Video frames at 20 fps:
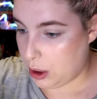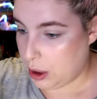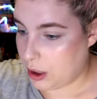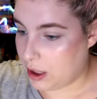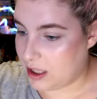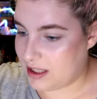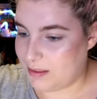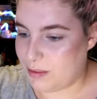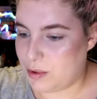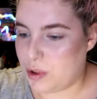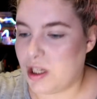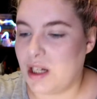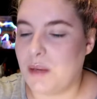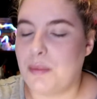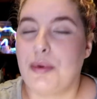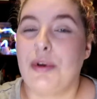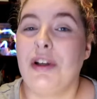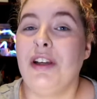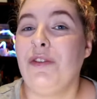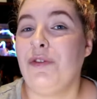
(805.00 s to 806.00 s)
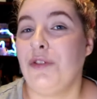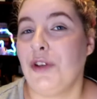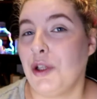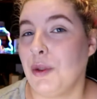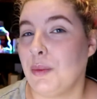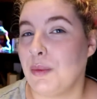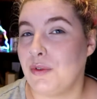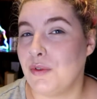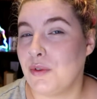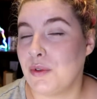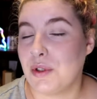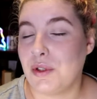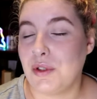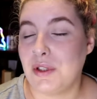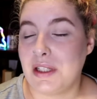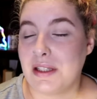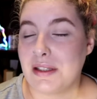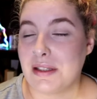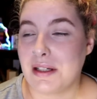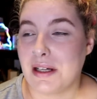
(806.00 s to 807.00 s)
because I'm trying to pre-film before
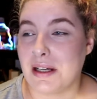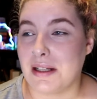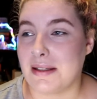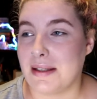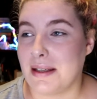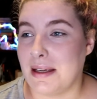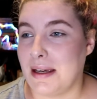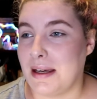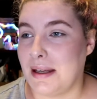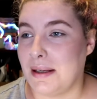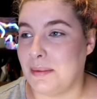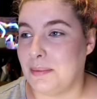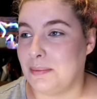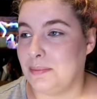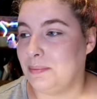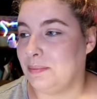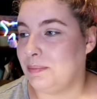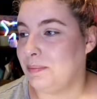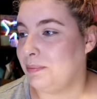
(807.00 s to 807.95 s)
uni starts again.